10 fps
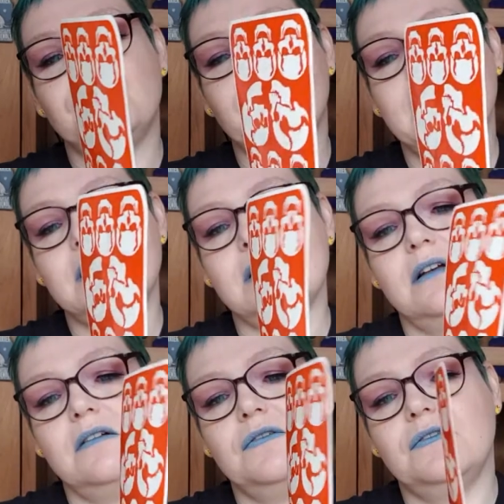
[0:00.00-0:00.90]
face
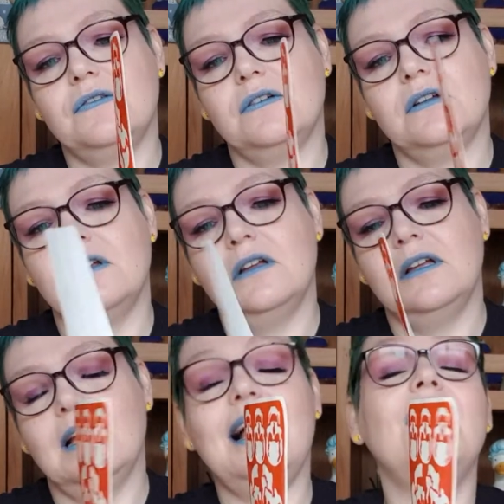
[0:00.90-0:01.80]
off.
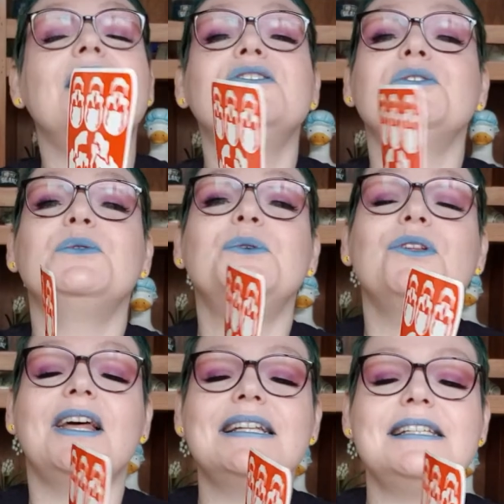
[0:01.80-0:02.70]
Oh, I should have wore
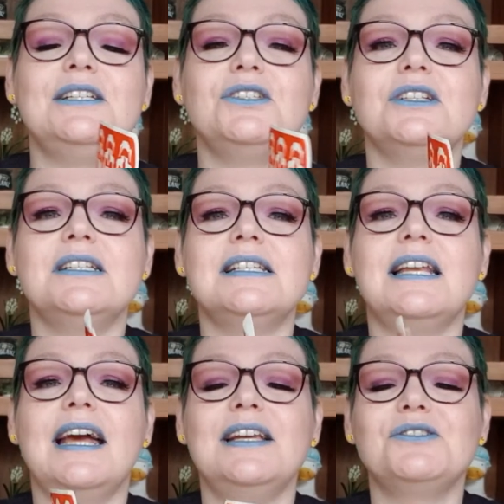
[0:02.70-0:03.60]
that t-shirt
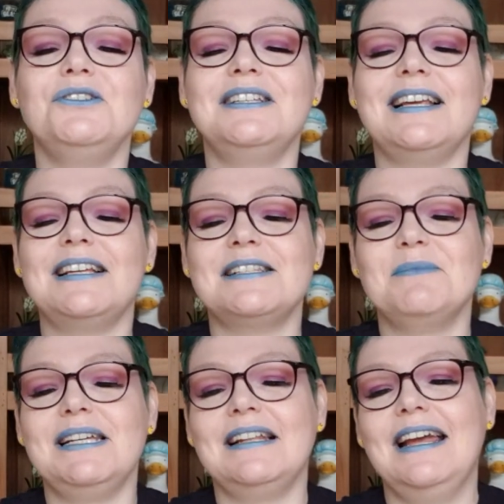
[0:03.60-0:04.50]
today, shouldn't I?
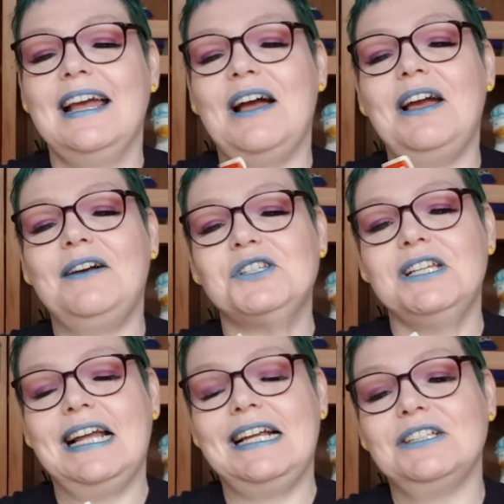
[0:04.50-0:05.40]

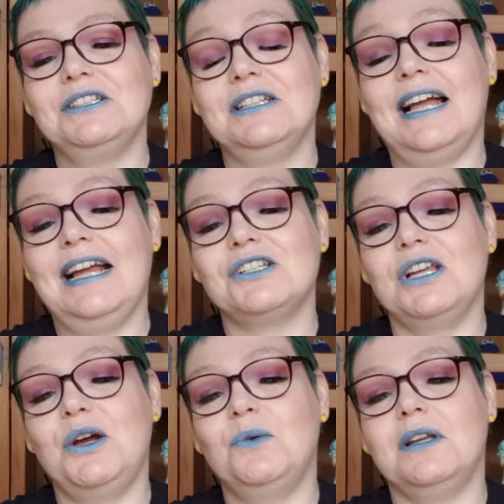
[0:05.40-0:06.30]
I
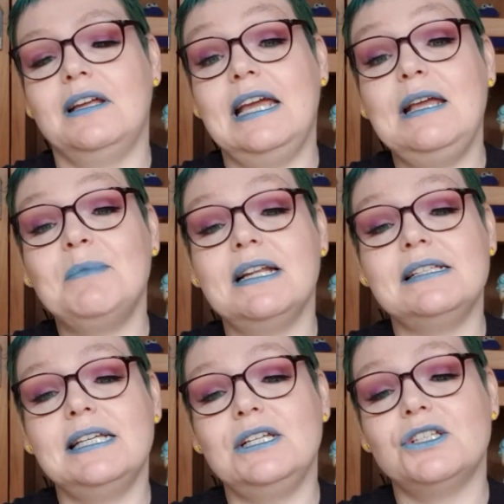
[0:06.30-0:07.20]
actually own a He-Man
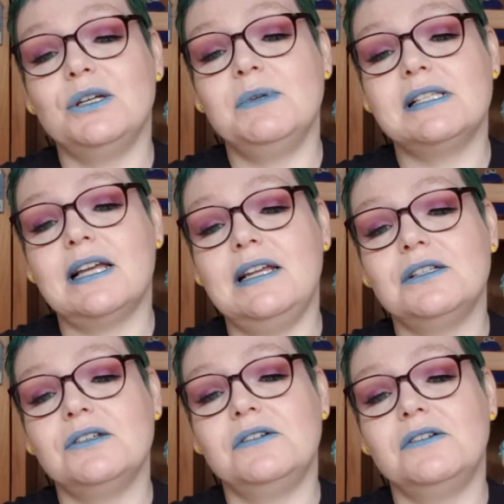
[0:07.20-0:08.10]
t-shirt with
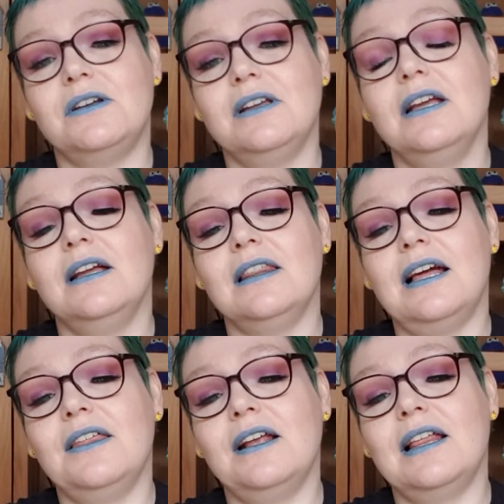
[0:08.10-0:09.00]
Skeletor on, but I
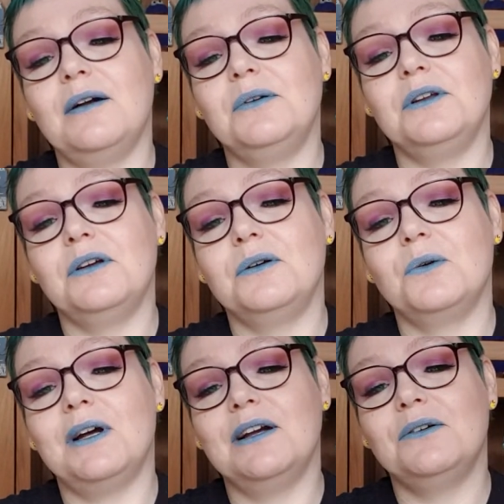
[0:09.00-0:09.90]
think that would have gone
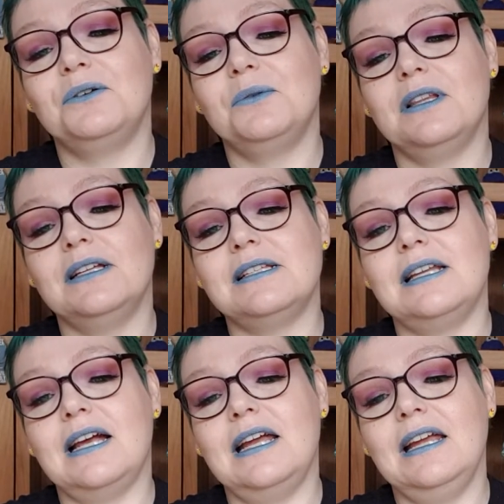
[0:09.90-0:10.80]
quite good with it
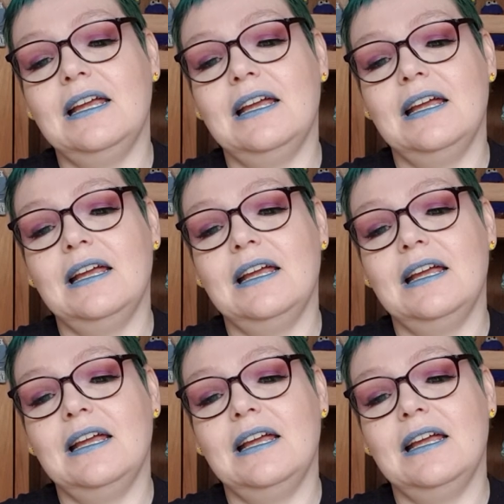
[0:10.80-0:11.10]
today.